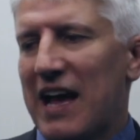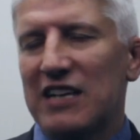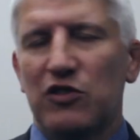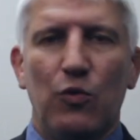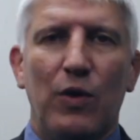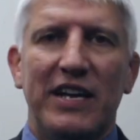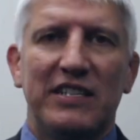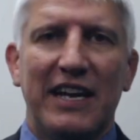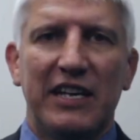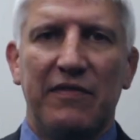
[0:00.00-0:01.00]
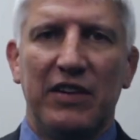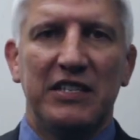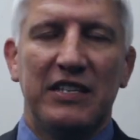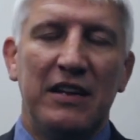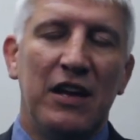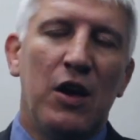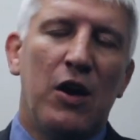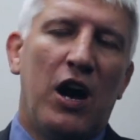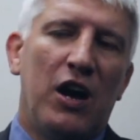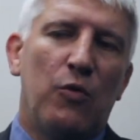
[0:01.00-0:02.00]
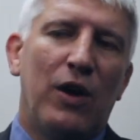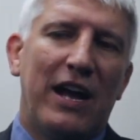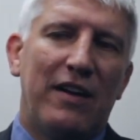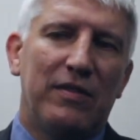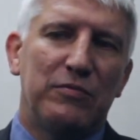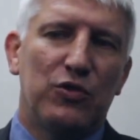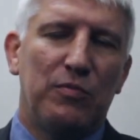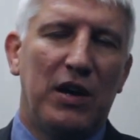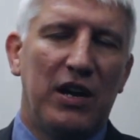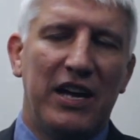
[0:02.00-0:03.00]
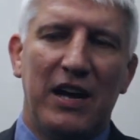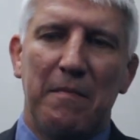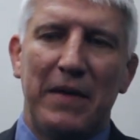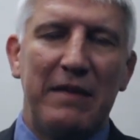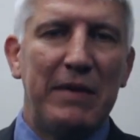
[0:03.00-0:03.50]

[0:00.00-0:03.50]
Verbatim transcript: As always thank you for listening I will have I'm sure my um,